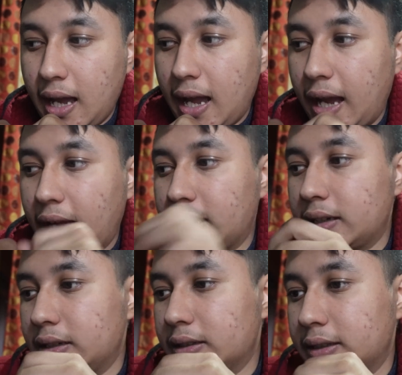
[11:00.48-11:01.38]

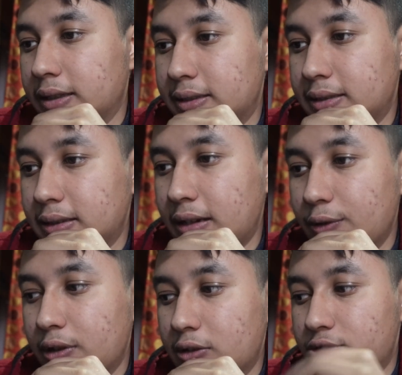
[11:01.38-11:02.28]
And yes, I
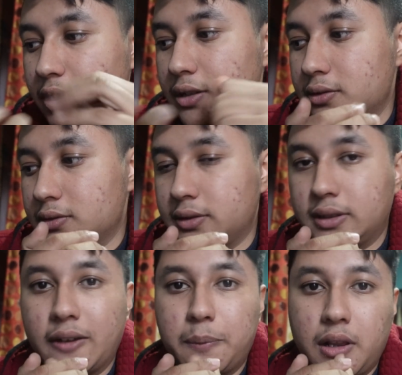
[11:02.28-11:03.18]
will now try to
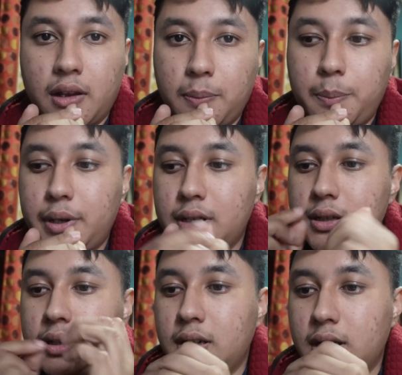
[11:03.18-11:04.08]
develop
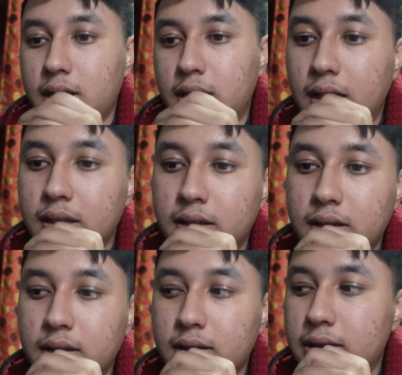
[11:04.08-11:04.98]
another
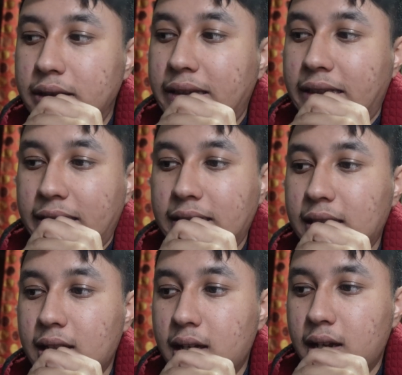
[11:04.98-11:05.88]
thing,
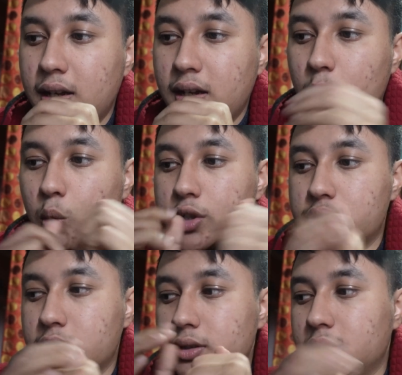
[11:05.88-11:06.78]
which
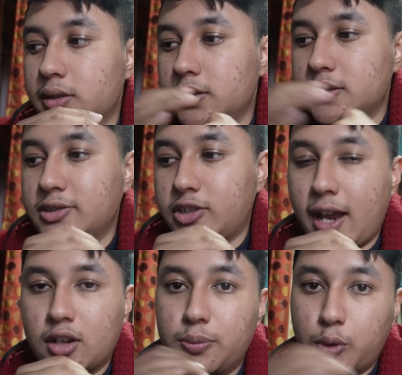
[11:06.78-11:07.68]
is
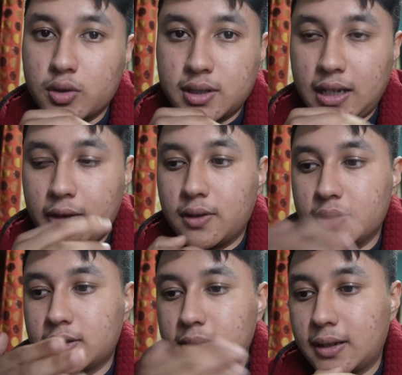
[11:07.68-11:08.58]
Django project. I will
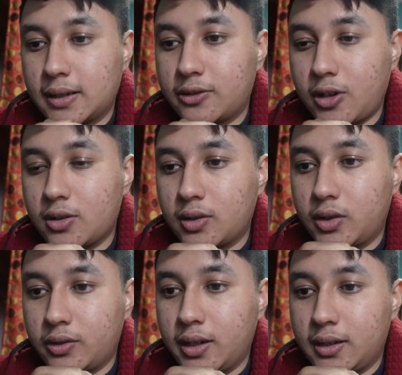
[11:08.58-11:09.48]
just try to
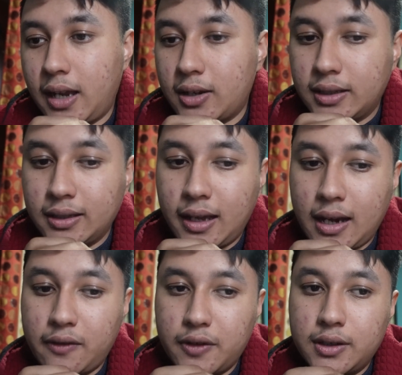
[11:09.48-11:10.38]
create that thing, and
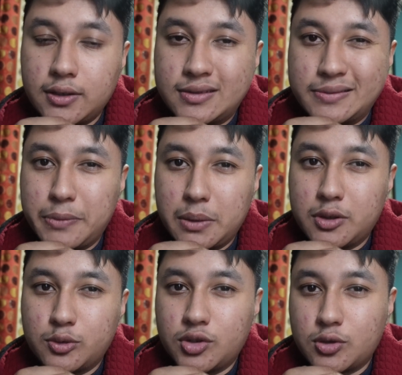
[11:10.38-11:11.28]
I will maybe
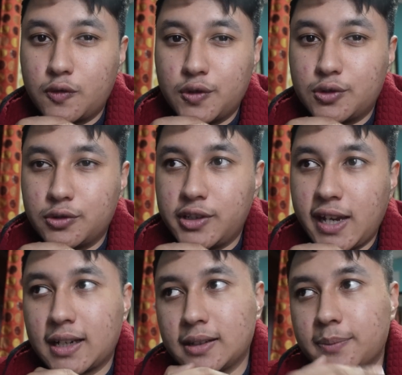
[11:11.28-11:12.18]
switch over to
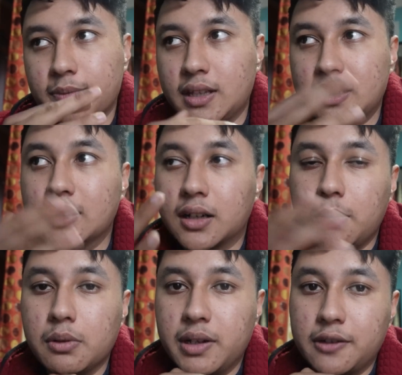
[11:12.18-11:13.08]
React in a
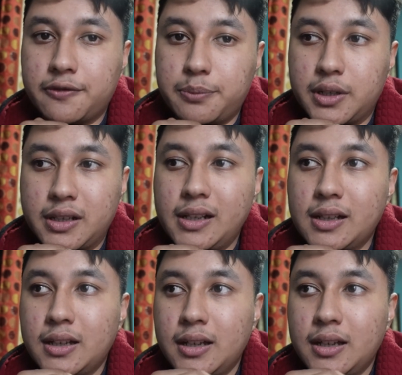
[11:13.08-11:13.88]
couple bit of period.